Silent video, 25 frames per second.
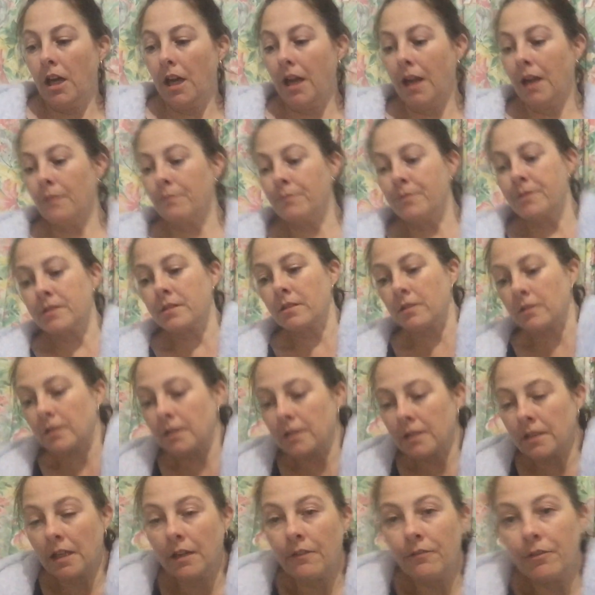I
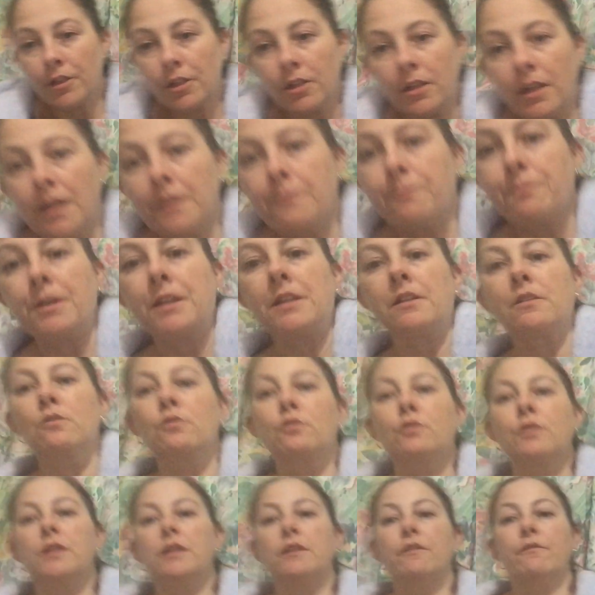absolutely love it. I had been
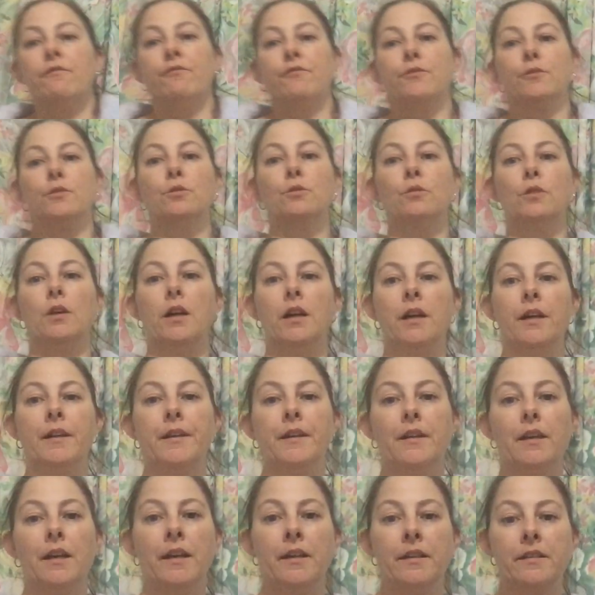looking for
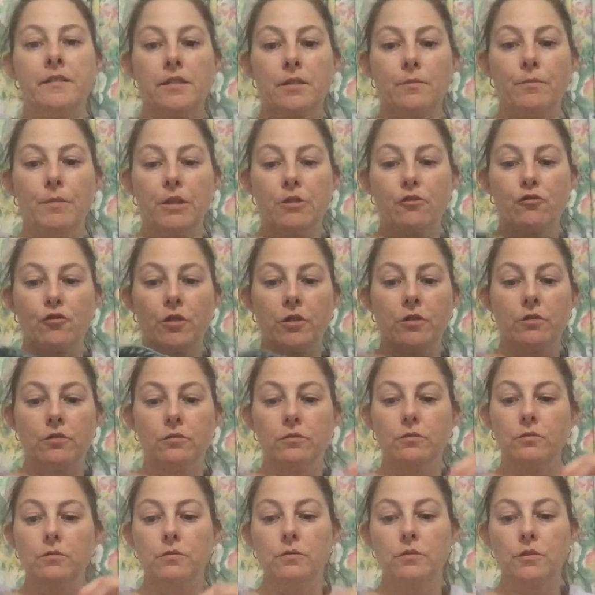an
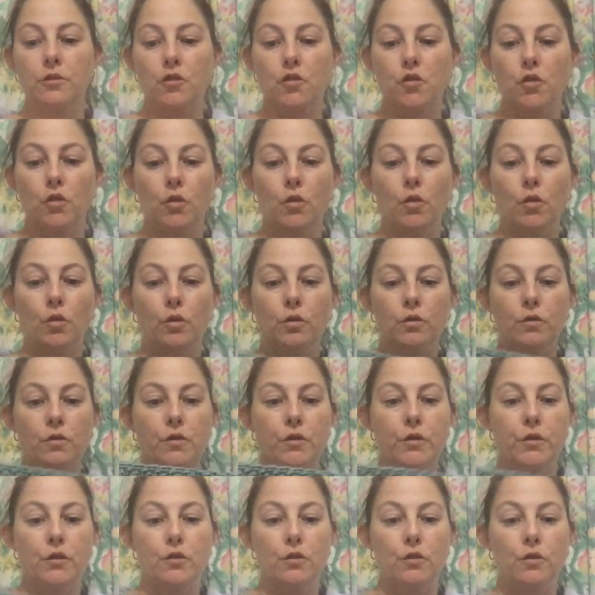asymmetrical shawl
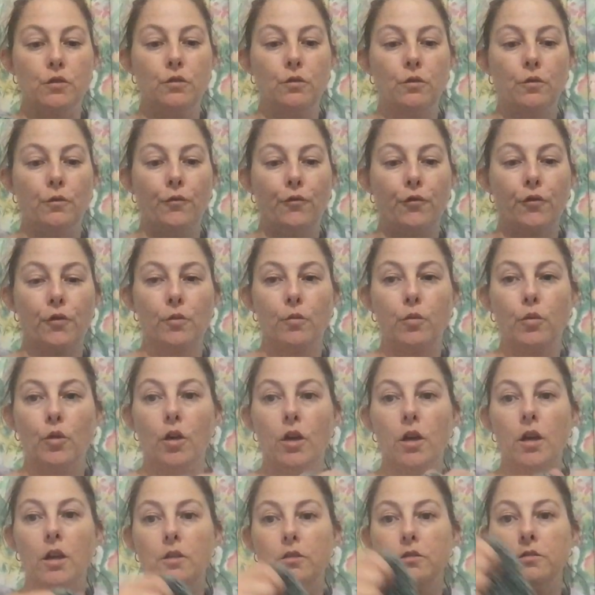to do for a
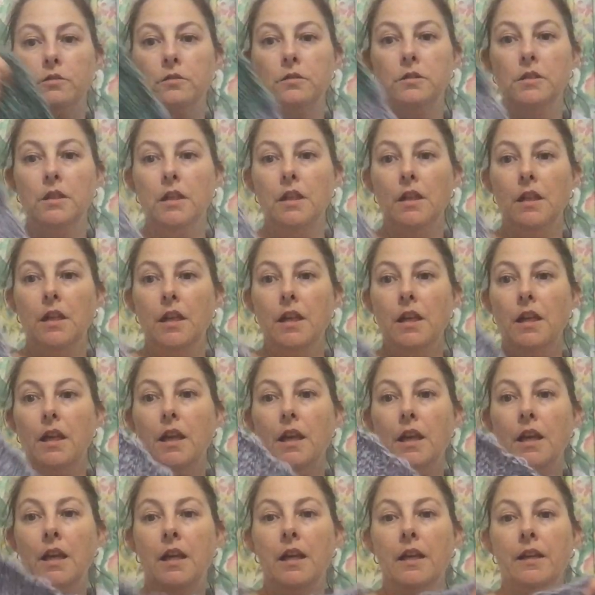while
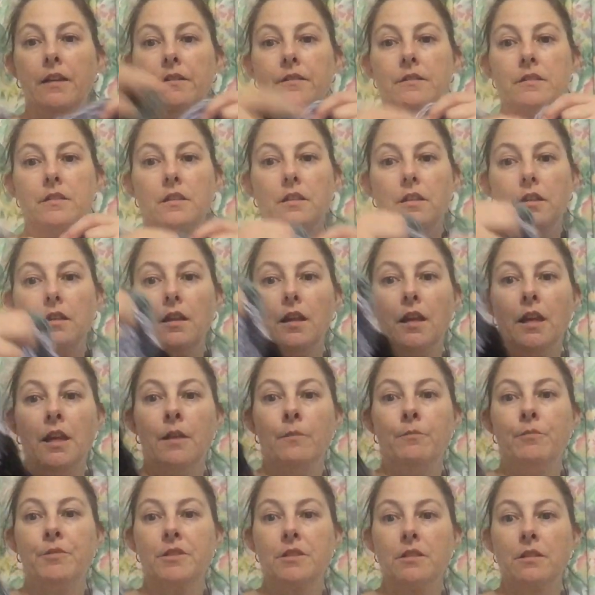and
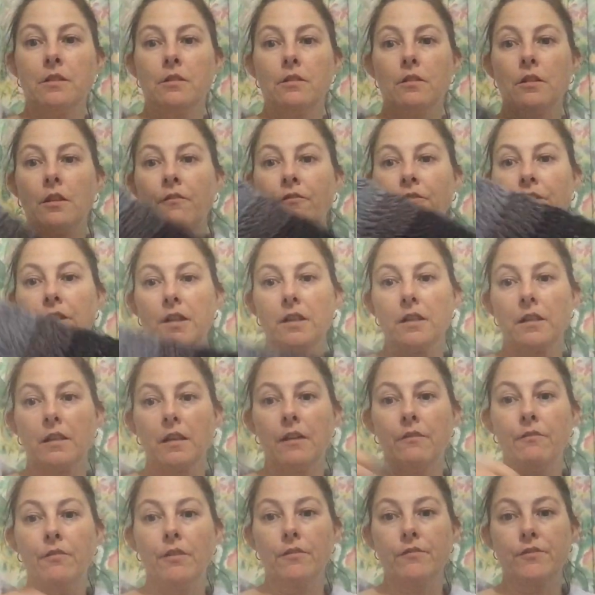absolutely fell in
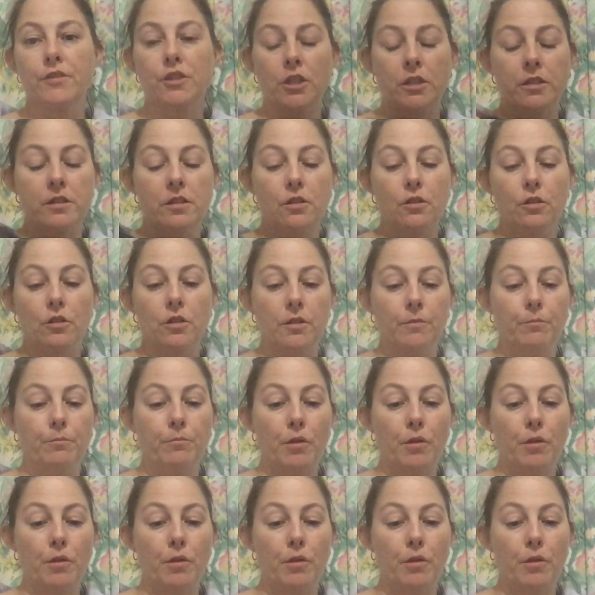love. I've just got to